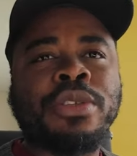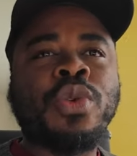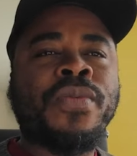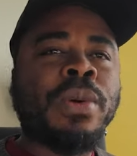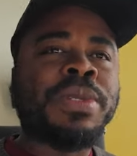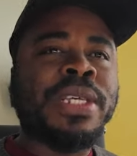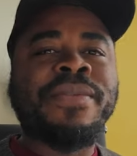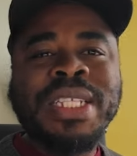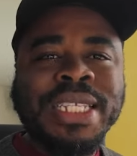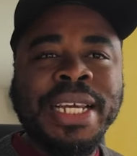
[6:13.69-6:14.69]
So from
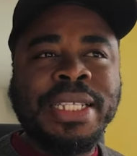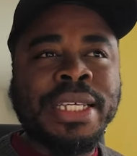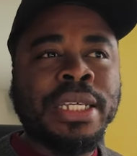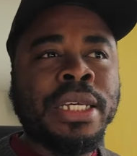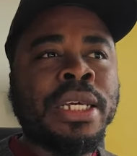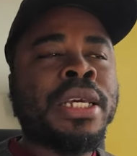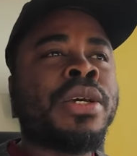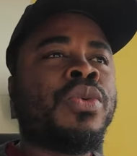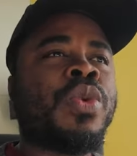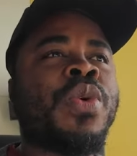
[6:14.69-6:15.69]
7:30,
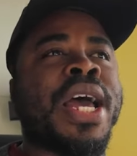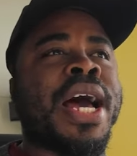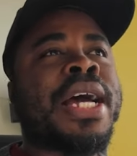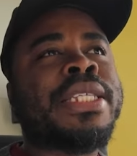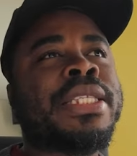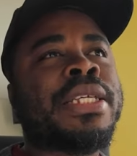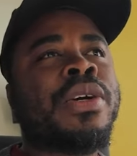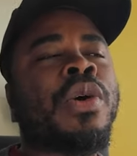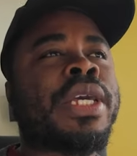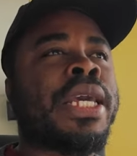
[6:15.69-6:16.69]
we were asked,
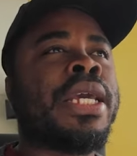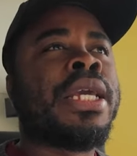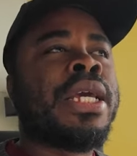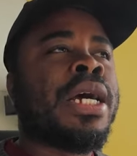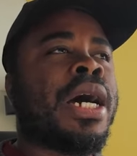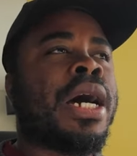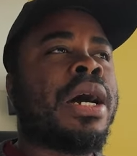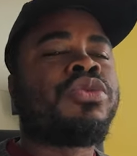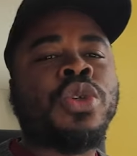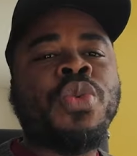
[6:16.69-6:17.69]
okay,
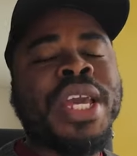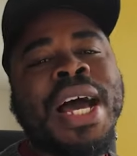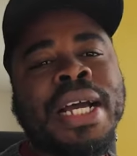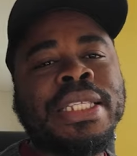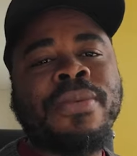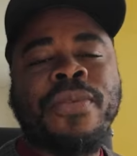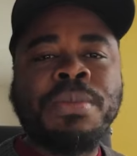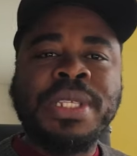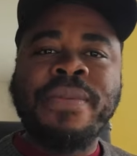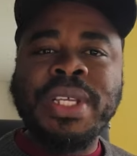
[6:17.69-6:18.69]
so we asked them
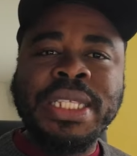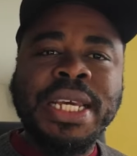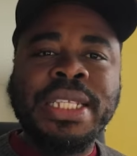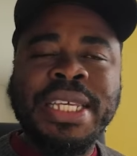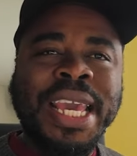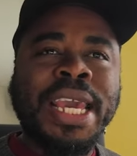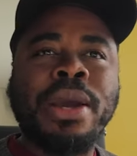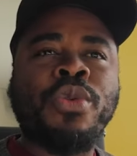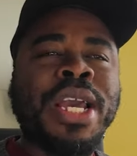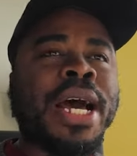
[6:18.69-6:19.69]
from 7:30
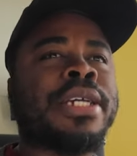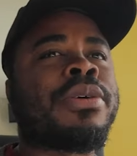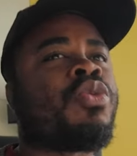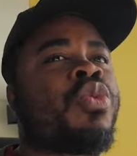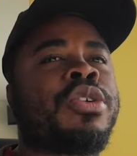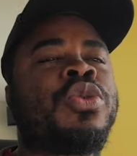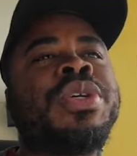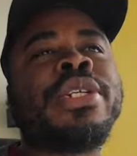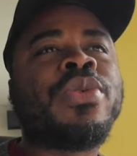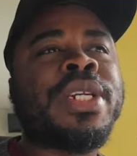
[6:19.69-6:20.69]
a.m., we asked them, what do
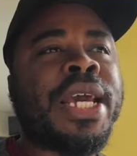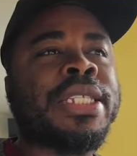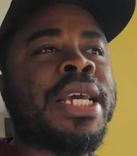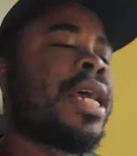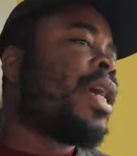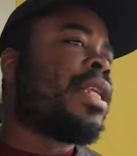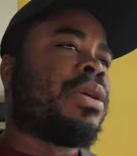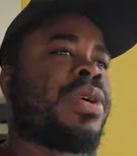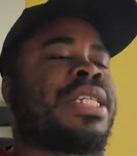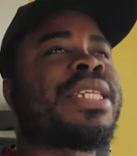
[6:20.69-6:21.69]
we do next?
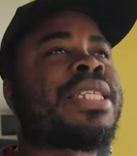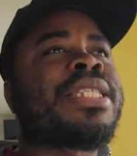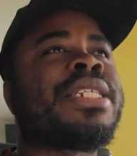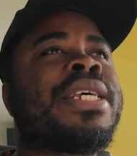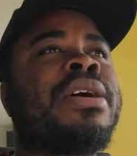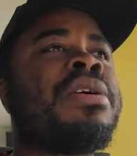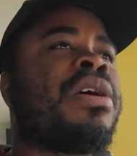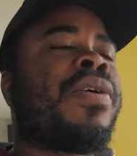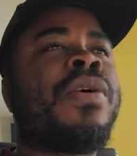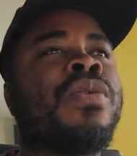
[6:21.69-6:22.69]
They were just sitting down.
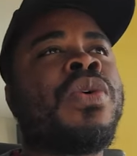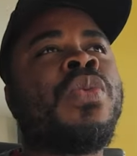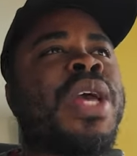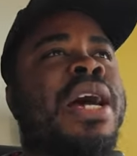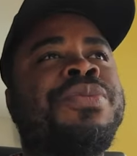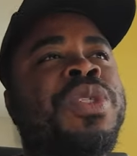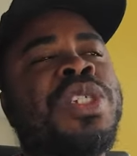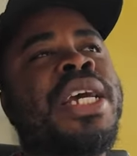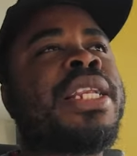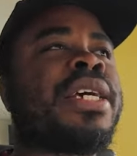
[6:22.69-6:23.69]
Oh, we have to
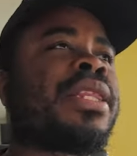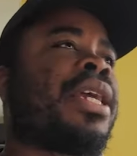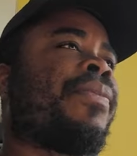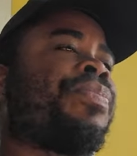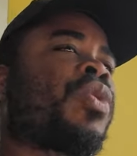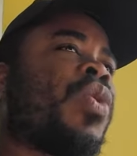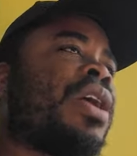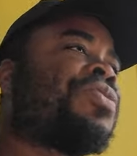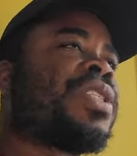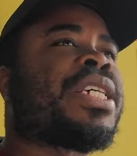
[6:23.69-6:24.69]
check that thing. We
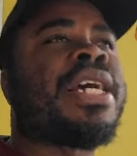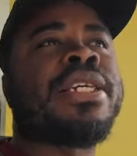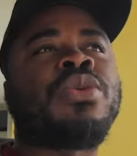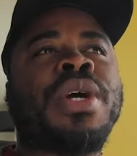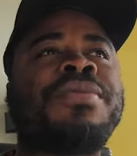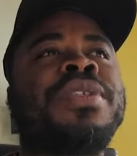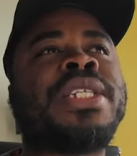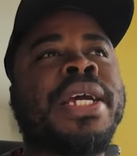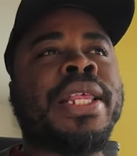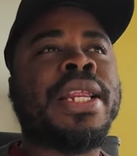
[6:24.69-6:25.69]
have to check this. We have to
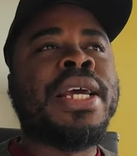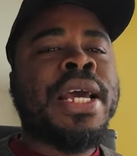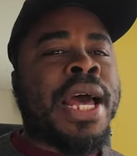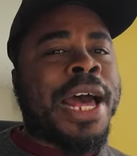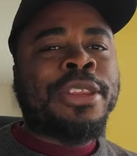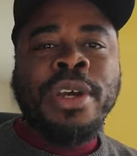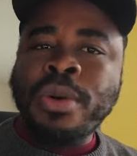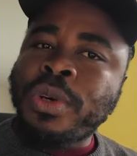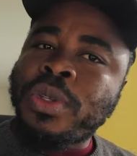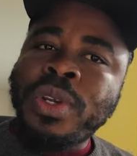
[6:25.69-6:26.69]
check that. I thought
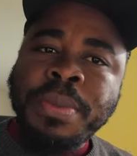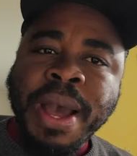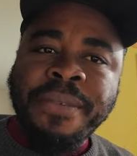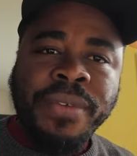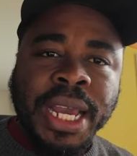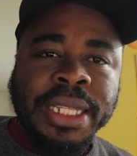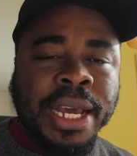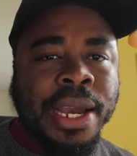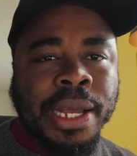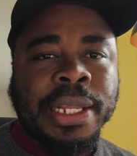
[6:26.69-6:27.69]
it was only my flight
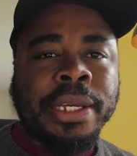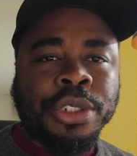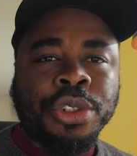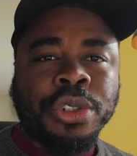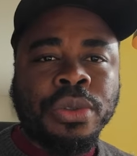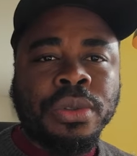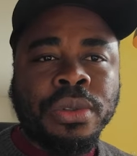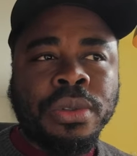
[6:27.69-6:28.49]
that had that issue.